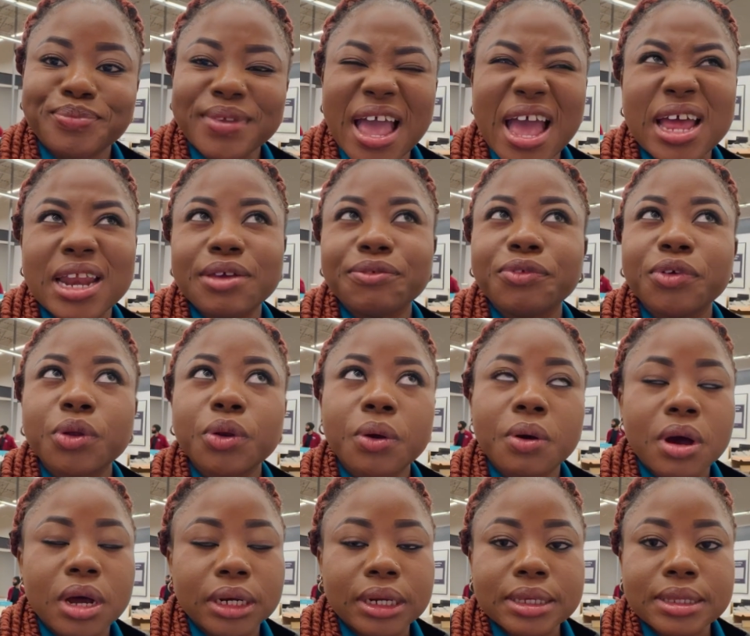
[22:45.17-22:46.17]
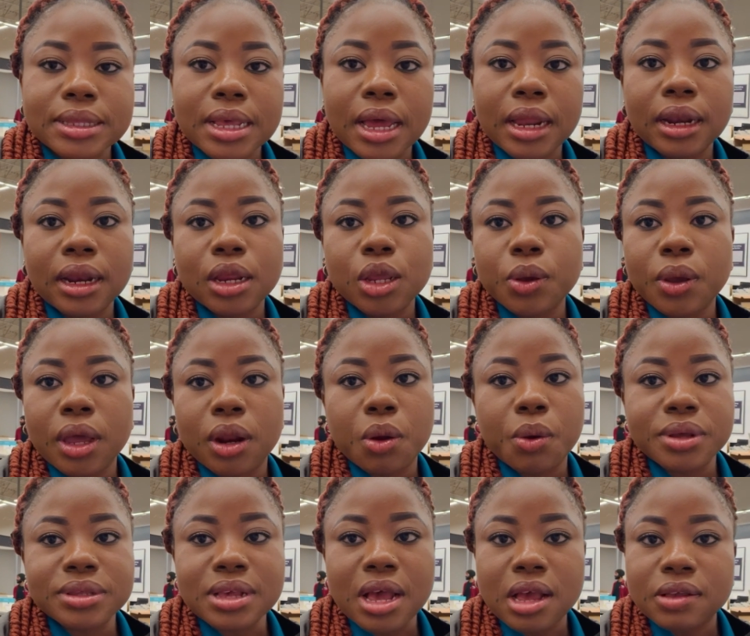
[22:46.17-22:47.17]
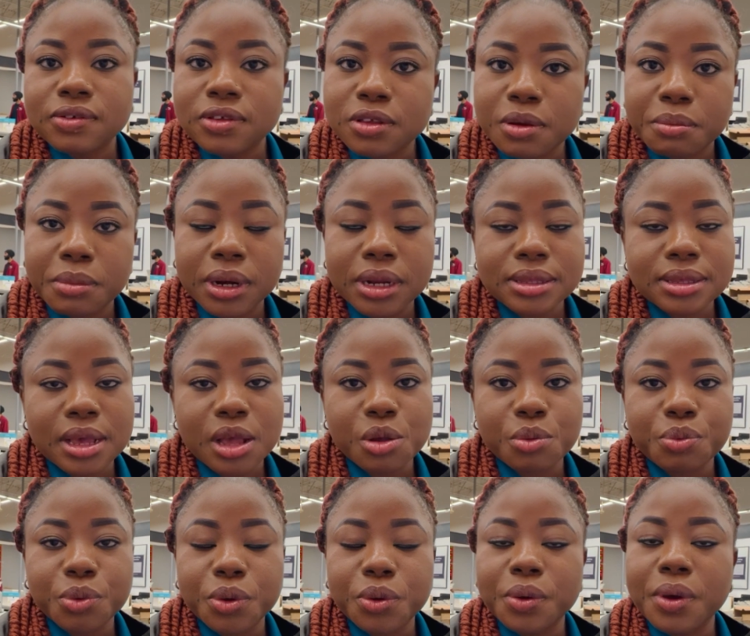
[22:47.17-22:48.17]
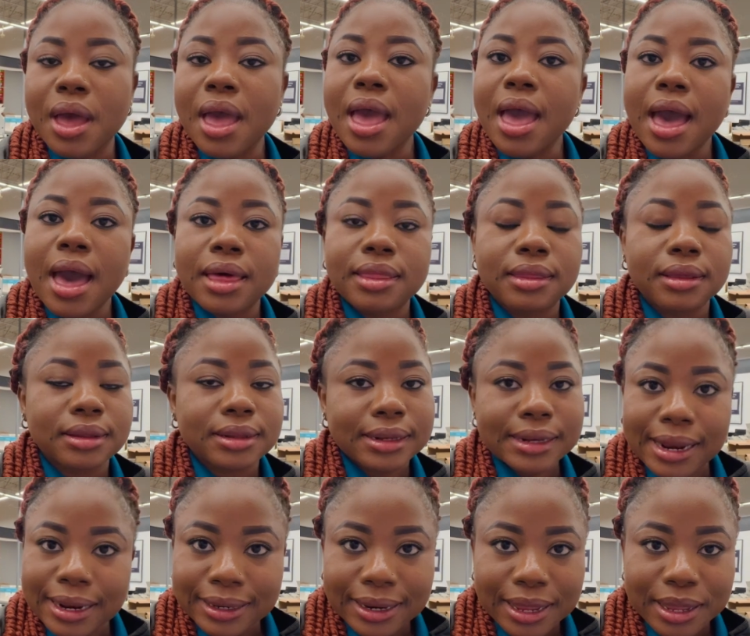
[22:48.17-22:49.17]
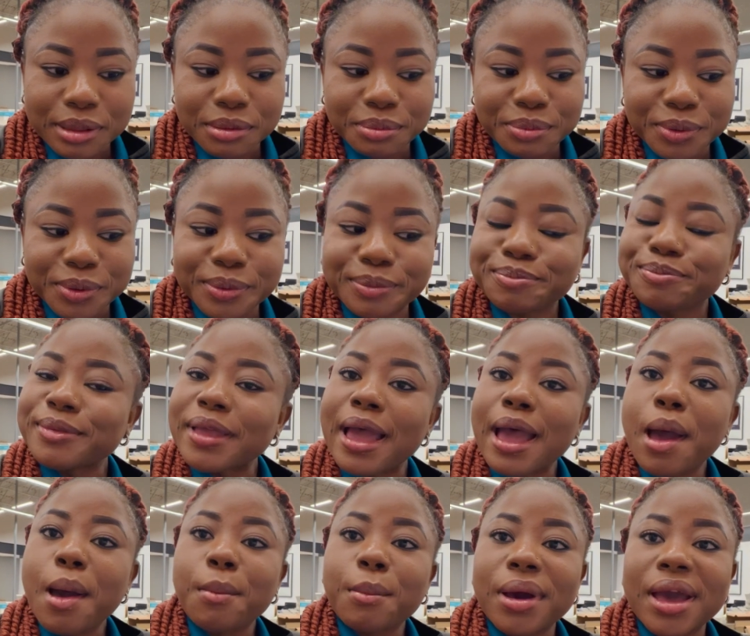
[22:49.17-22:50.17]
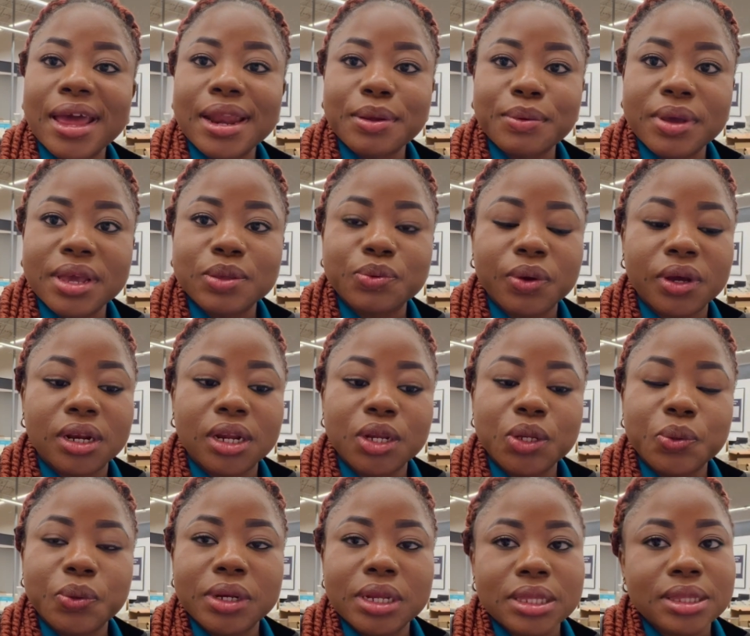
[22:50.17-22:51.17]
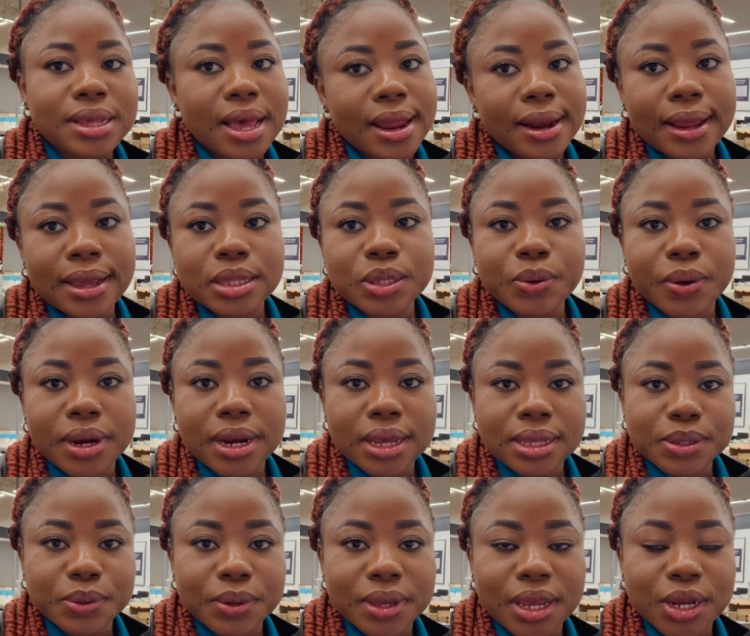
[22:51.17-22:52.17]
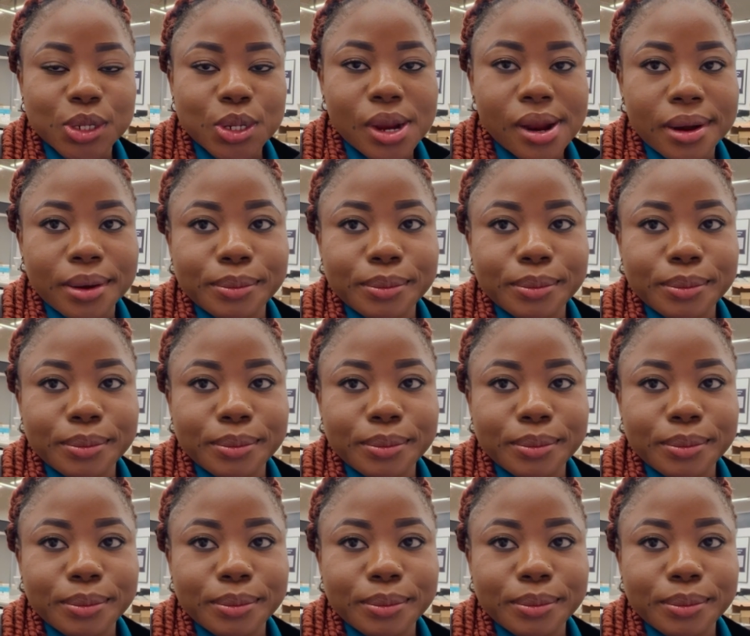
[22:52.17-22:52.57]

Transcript: And if you don't understand, you can always ask somebody to help you and they'll be glad to help you. But anyways, we're gonna do this and head to our next location.